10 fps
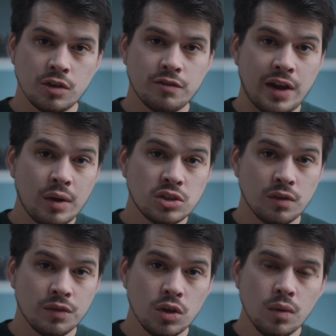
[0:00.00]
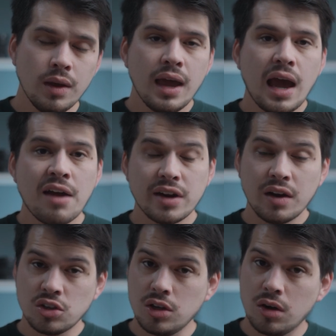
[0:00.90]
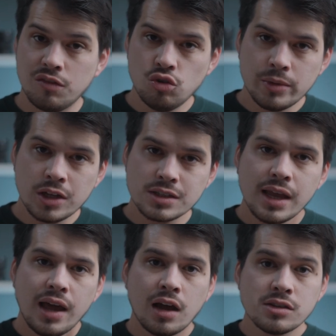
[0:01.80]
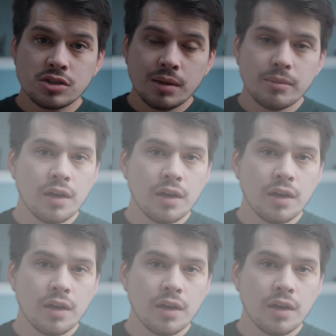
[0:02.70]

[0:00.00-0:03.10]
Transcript: of variety of hue and variety of luminance, and some